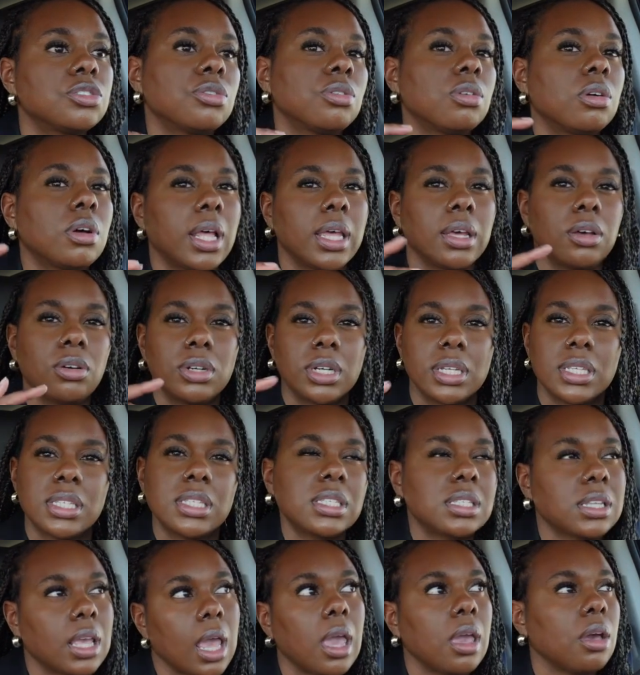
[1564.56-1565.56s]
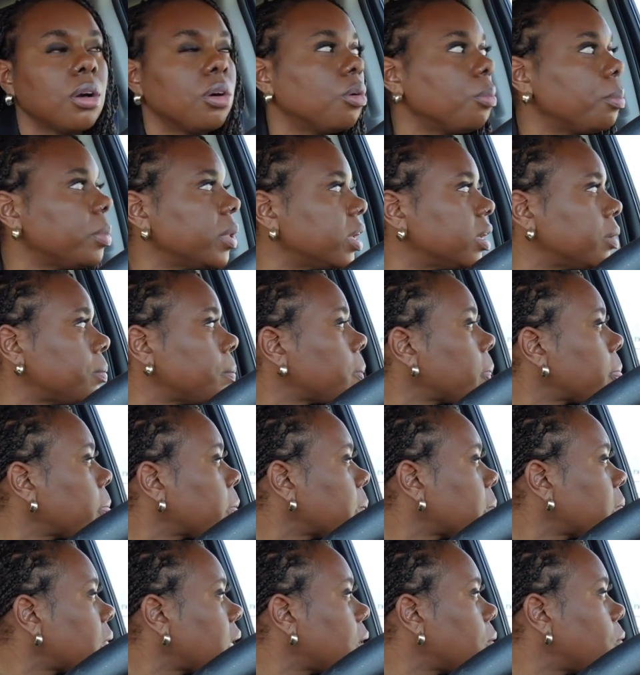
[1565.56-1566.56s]
are like on a scale. But
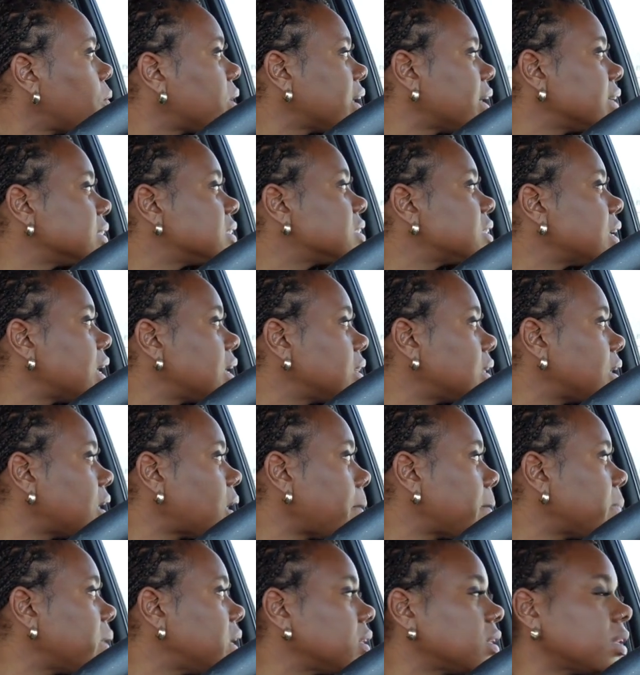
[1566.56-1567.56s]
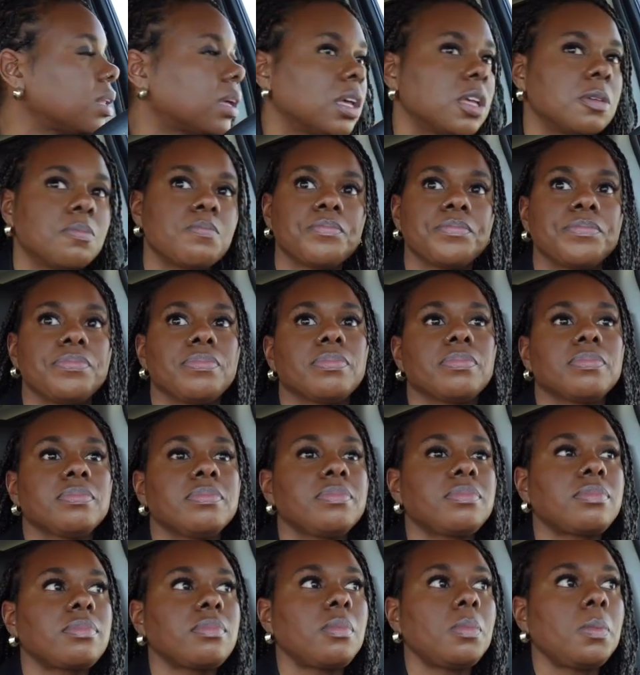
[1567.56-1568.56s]
when I say that, I mean, like,
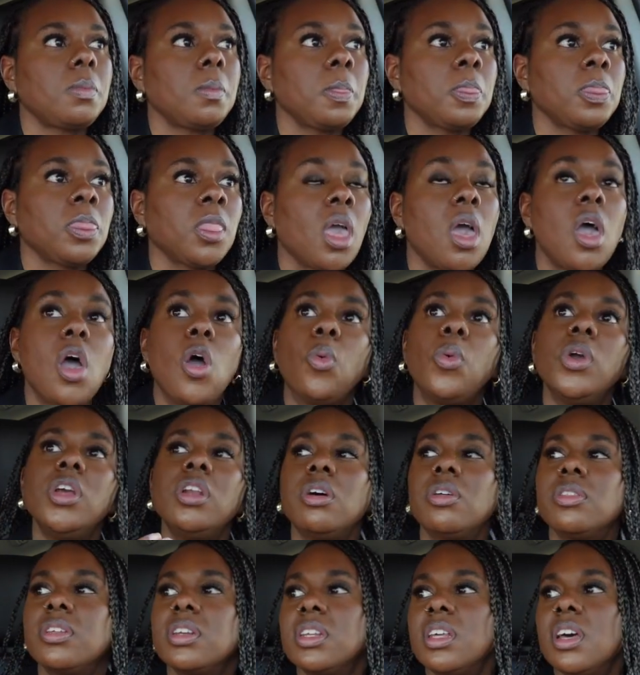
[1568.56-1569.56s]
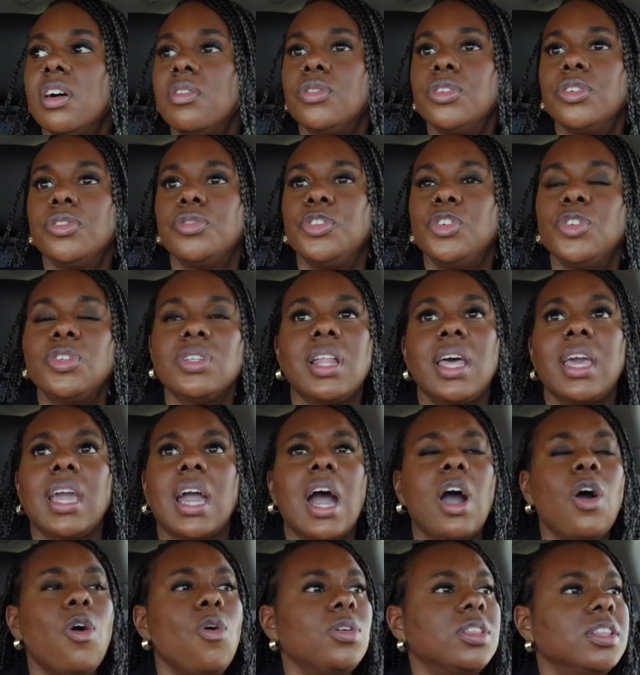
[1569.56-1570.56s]
we know the devil, if you're like,
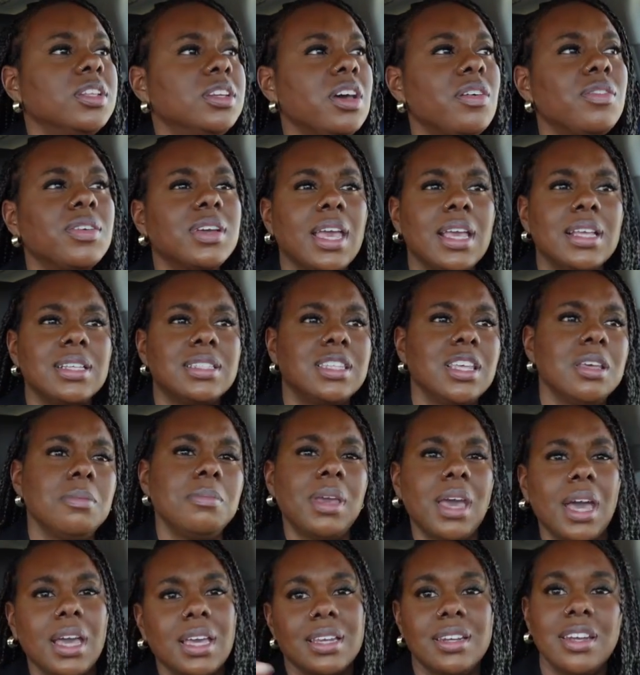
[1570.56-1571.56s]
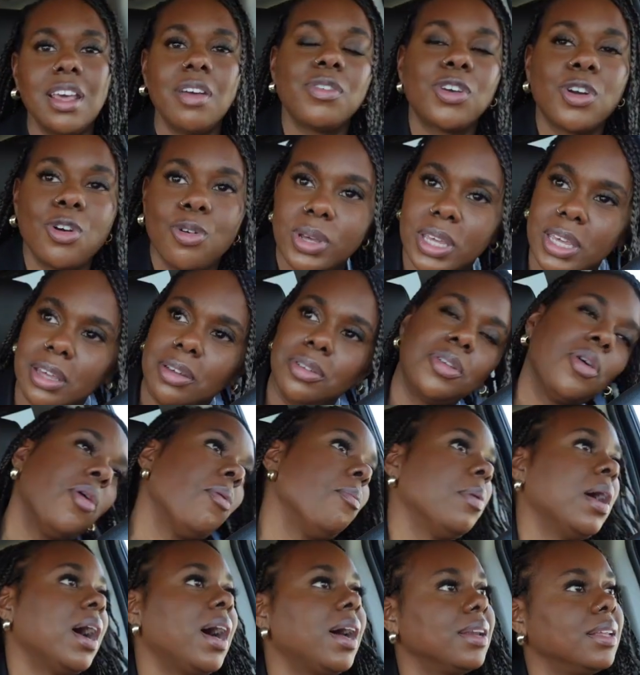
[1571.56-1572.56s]
oh, the devil can't tempt me, I can never go kill
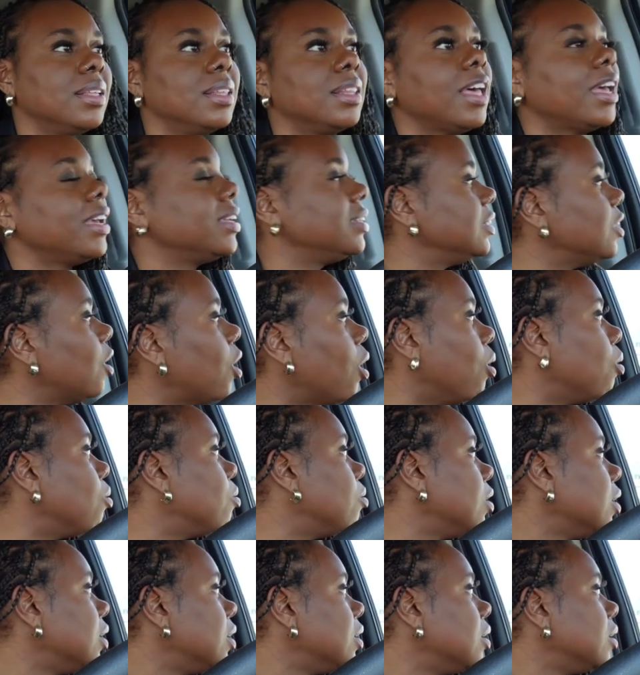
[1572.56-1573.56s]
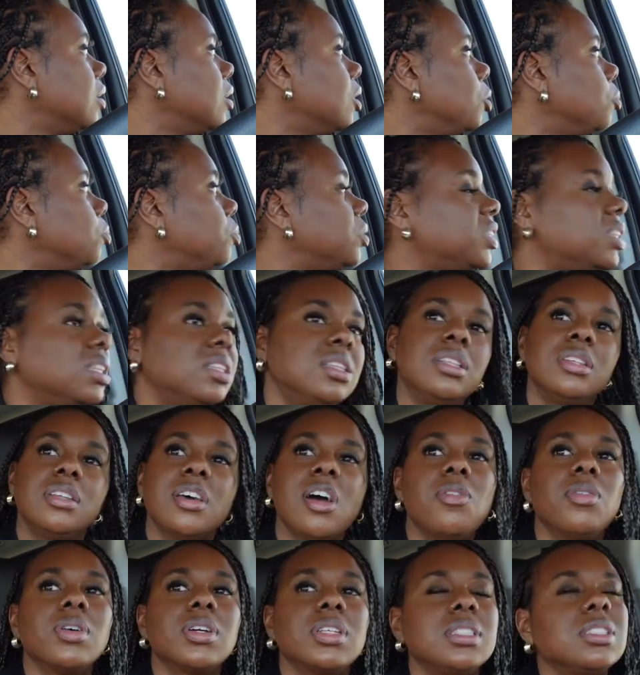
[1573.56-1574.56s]
nobody. Like, no. But then the
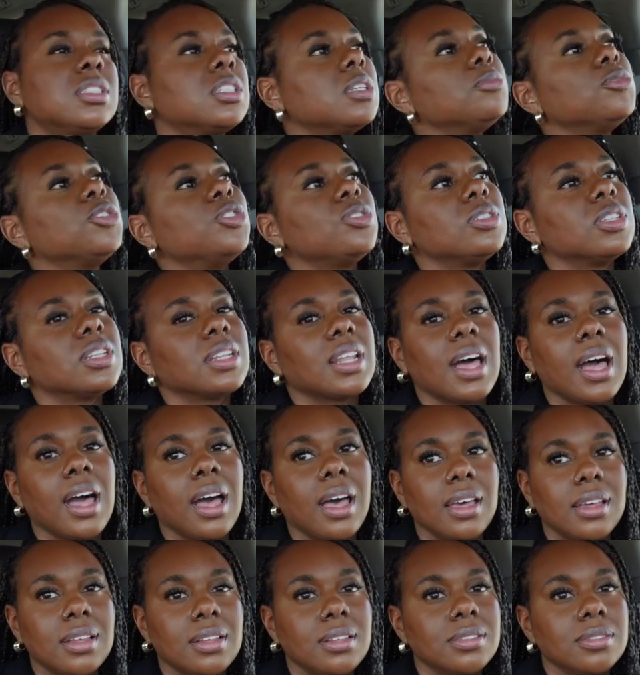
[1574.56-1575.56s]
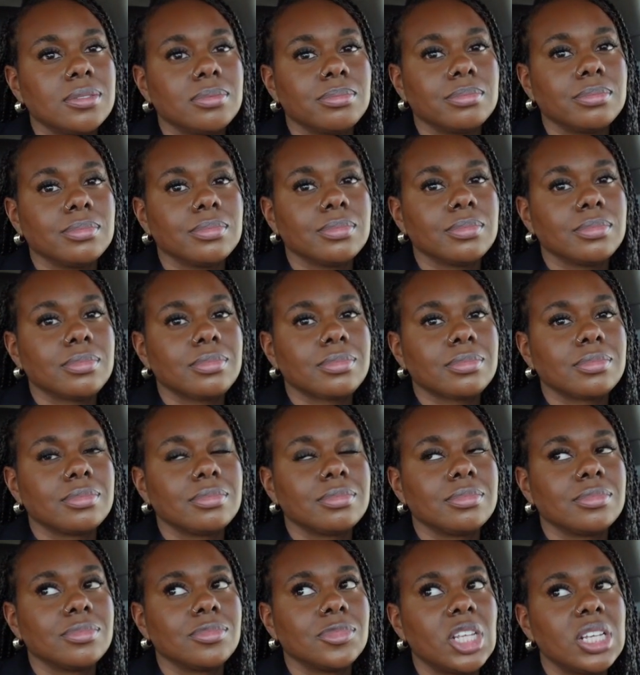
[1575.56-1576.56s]
devil can tempt you to lie.
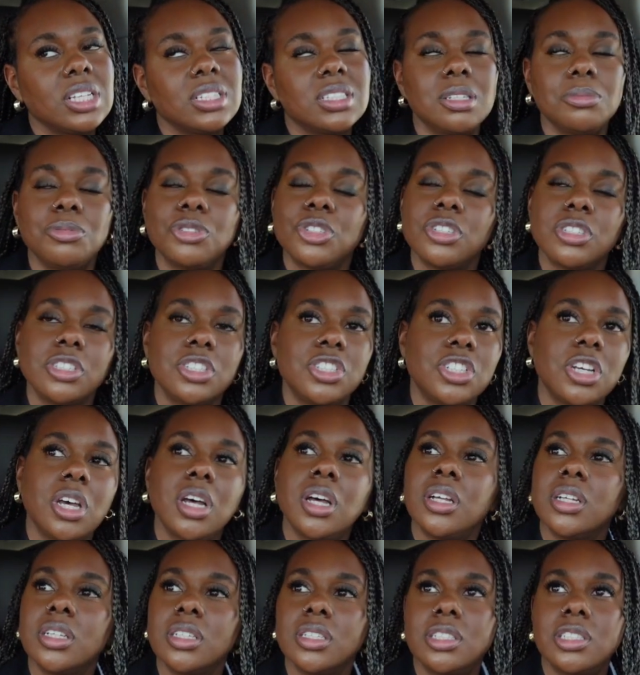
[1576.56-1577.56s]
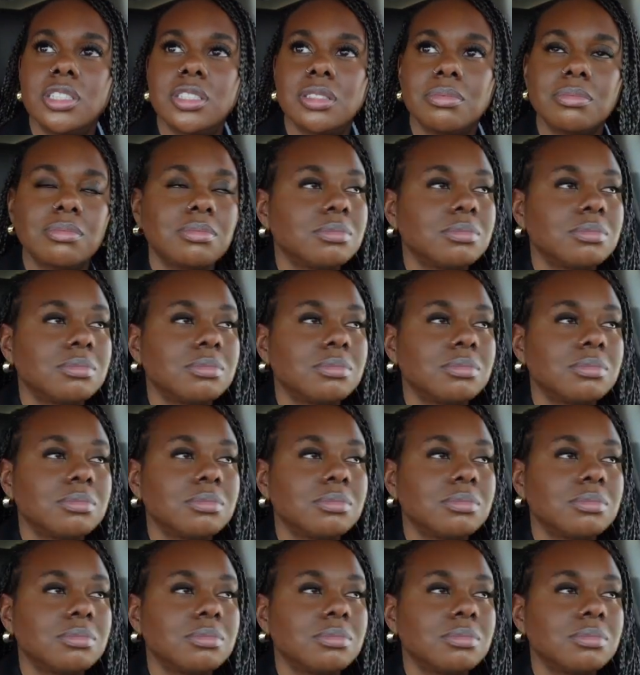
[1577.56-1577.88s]
He can tempt you to judge.